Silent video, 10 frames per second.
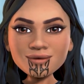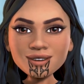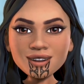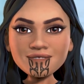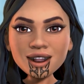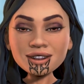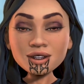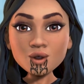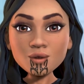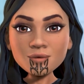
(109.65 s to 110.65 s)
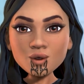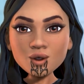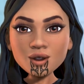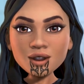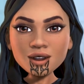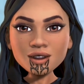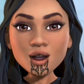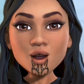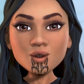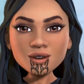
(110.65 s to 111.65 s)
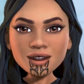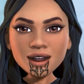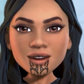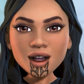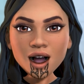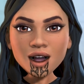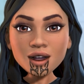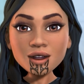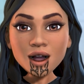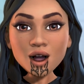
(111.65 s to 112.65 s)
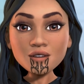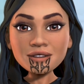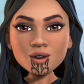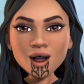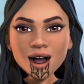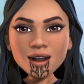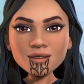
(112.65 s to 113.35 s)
Give these kupu a go. Tēnā, karawhiua.